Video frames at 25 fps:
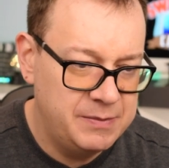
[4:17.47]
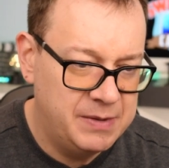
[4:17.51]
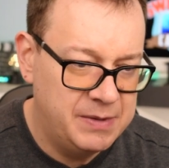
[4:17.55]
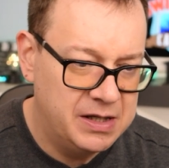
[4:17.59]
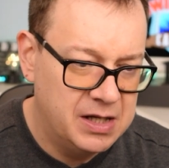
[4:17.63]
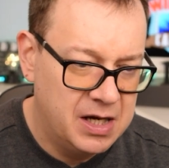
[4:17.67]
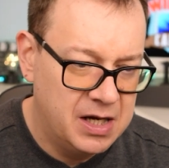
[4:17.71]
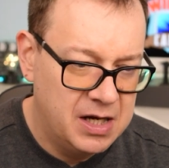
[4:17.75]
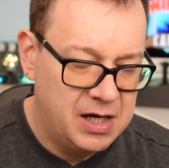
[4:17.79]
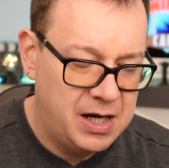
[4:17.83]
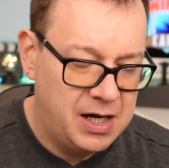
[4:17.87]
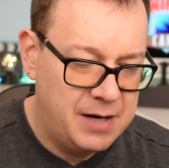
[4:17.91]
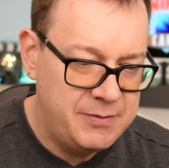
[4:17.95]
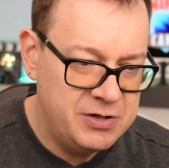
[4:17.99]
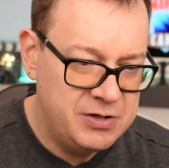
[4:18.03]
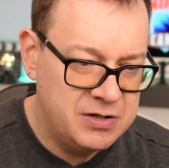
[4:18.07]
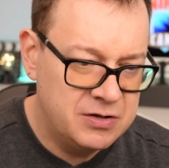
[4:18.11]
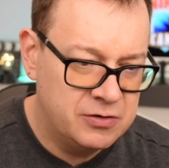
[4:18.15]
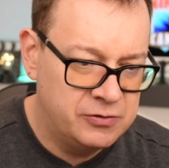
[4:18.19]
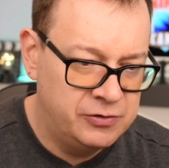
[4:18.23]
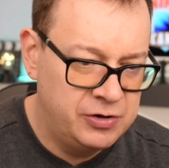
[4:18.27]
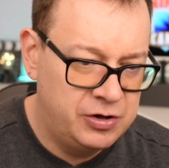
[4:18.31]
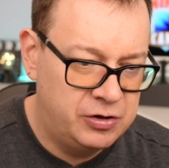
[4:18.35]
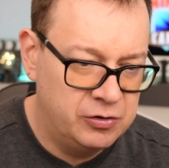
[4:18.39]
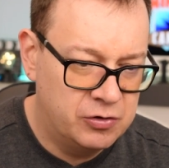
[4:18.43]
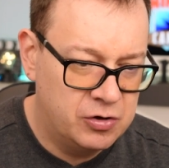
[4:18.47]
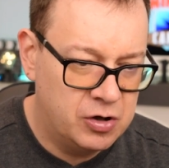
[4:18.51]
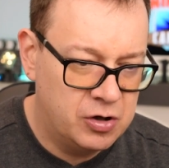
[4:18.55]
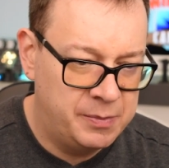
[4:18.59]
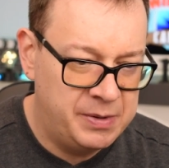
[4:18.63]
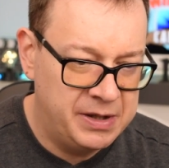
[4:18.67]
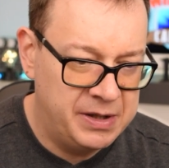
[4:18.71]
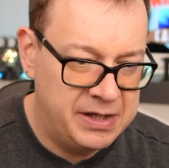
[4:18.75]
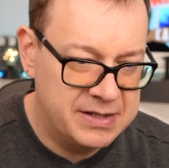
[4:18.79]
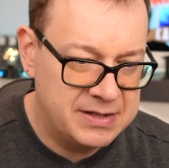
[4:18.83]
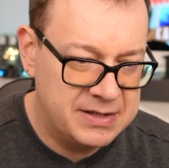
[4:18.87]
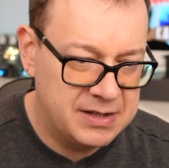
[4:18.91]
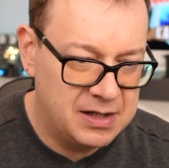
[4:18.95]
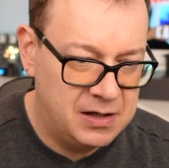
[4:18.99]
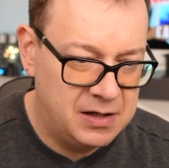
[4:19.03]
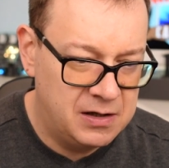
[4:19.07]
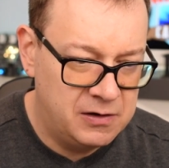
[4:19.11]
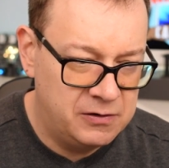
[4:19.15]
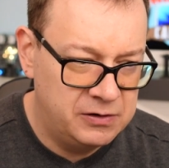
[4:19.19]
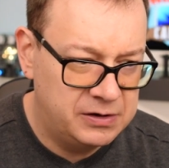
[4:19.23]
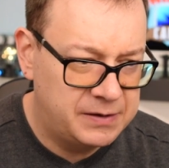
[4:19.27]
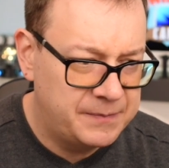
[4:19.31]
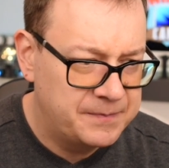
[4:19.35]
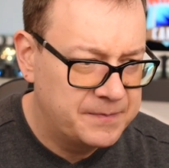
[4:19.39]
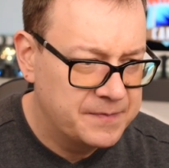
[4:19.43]
but I'm just going to copy this
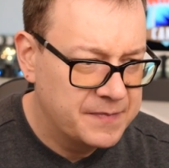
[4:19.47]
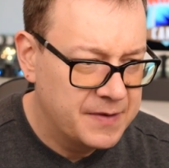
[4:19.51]
out.